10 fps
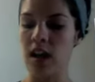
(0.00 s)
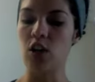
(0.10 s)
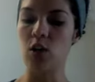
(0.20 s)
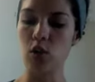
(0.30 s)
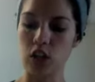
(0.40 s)

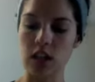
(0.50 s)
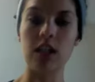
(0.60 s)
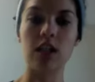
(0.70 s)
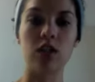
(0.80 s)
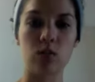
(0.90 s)
Usually
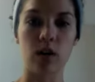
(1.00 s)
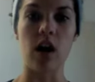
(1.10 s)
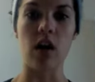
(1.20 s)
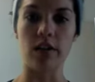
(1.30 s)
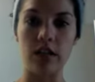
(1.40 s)
this is where I
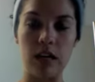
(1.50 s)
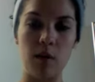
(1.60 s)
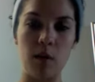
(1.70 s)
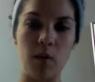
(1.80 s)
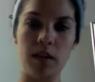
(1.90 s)
also keep
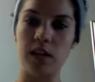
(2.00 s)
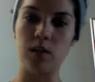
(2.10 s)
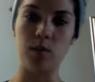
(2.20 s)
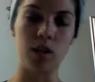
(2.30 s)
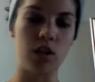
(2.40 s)
my
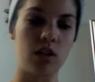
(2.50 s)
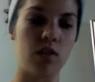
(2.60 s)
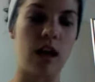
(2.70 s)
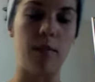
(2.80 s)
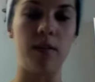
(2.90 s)
workouts, but it just so
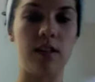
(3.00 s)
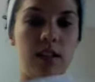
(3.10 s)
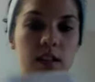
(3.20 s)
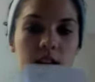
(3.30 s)
happens that,